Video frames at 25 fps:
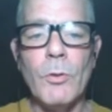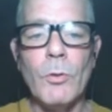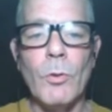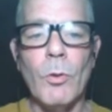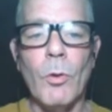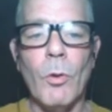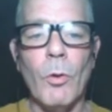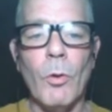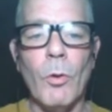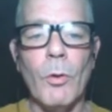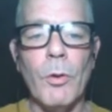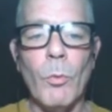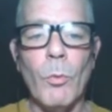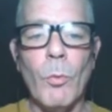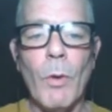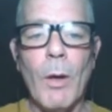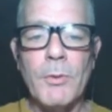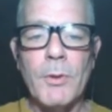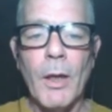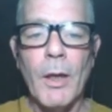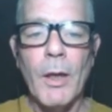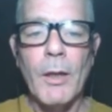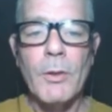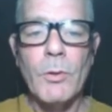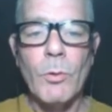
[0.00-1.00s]
All your
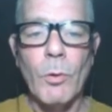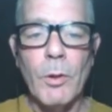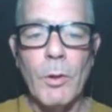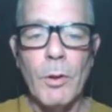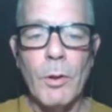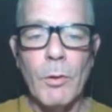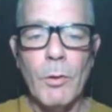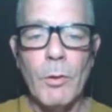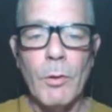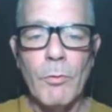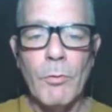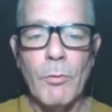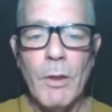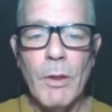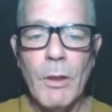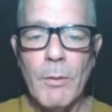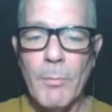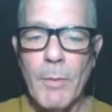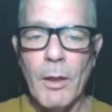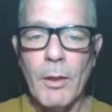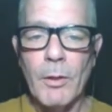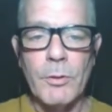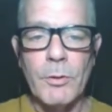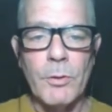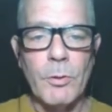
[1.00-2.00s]
websites, all your
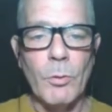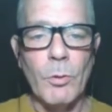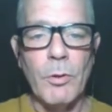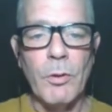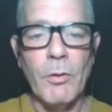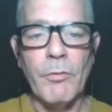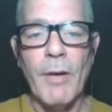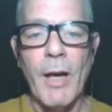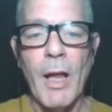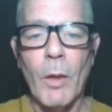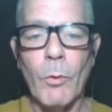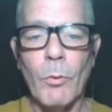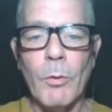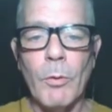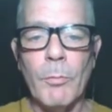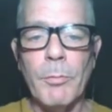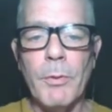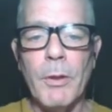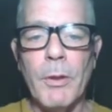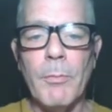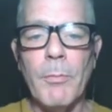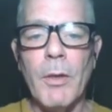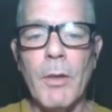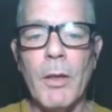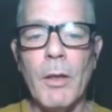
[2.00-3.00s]
emails, all your follow-up
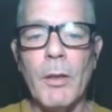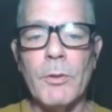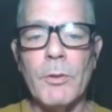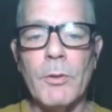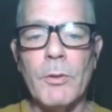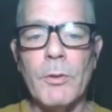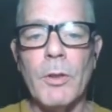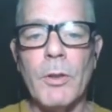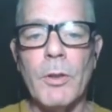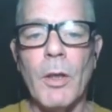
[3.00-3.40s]
emails,